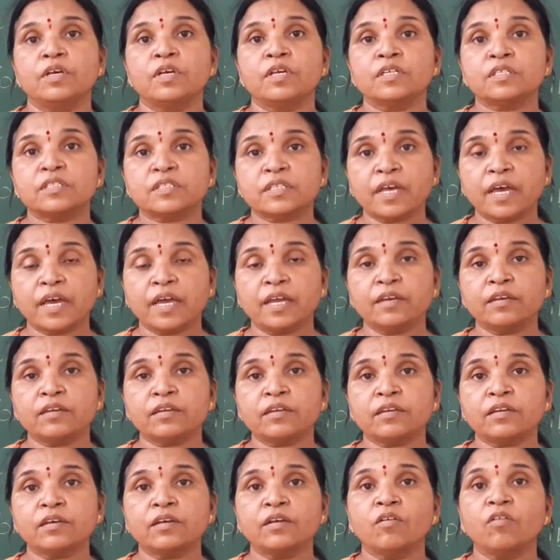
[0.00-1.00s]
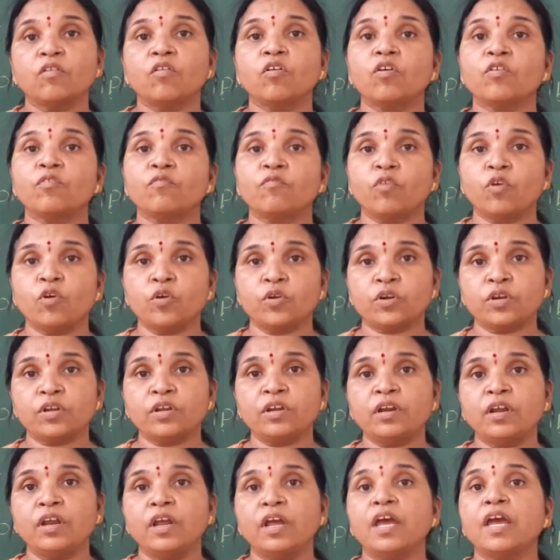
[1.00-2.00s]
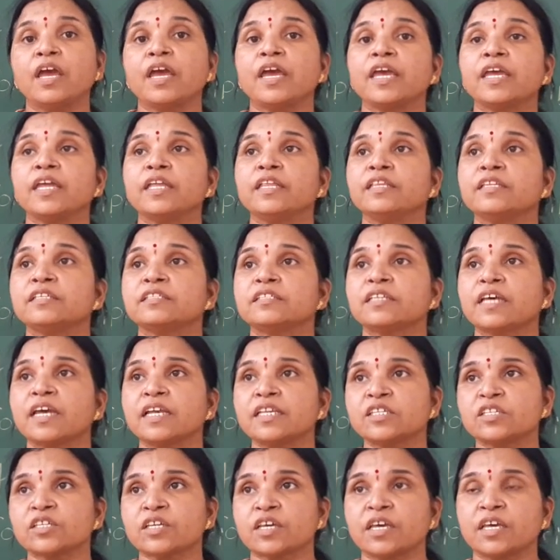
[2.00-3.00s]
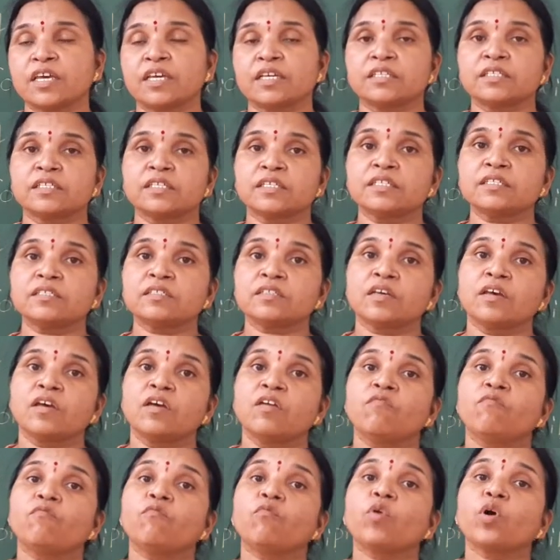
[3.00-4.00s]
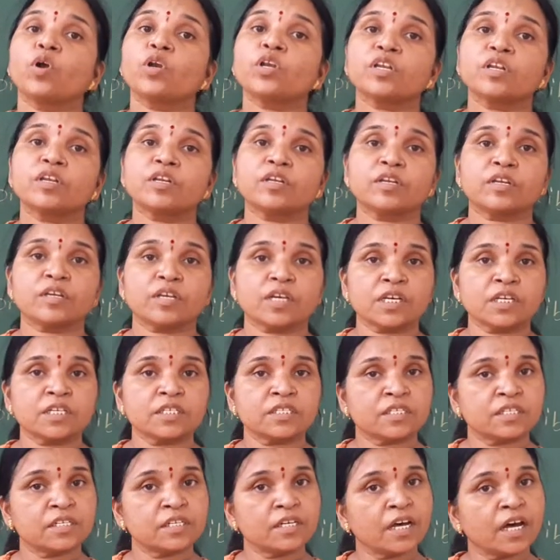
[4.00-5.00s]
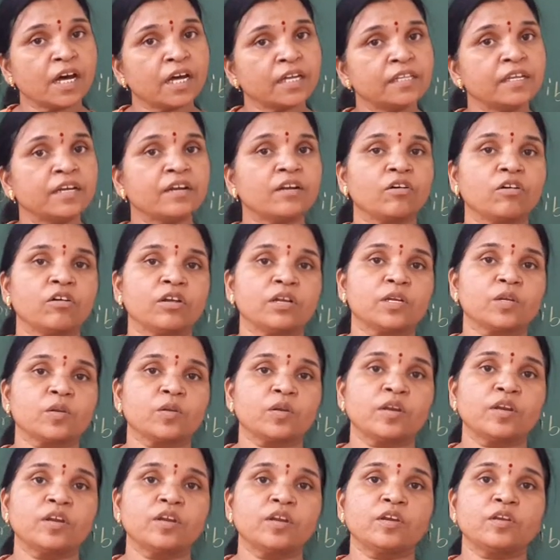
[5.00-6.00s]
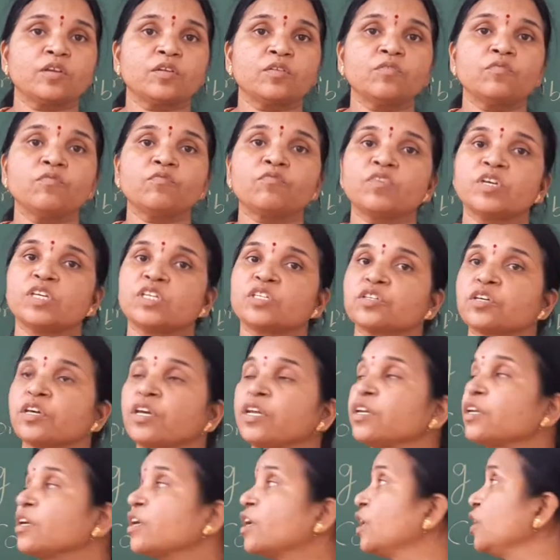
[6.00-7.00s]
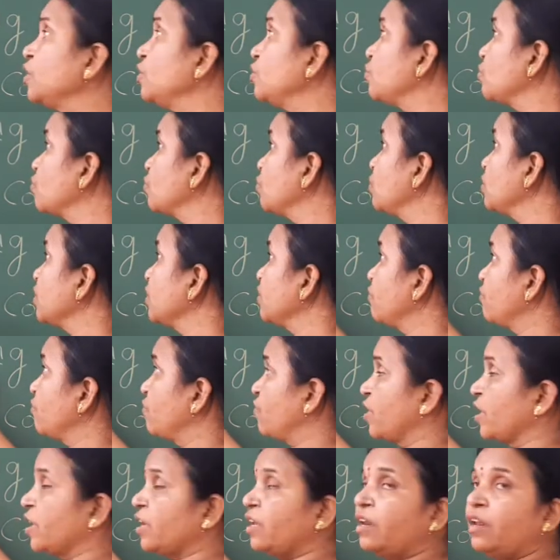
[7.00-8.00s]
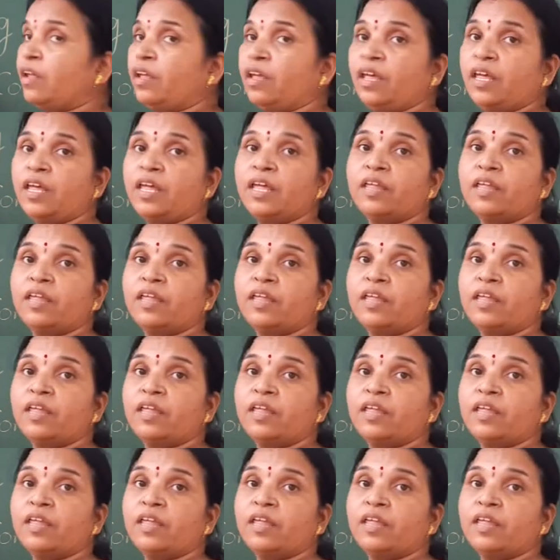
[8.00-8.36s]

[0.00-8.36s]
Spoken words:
Sand or water. In such cases, what is the other alternative which can control the fire?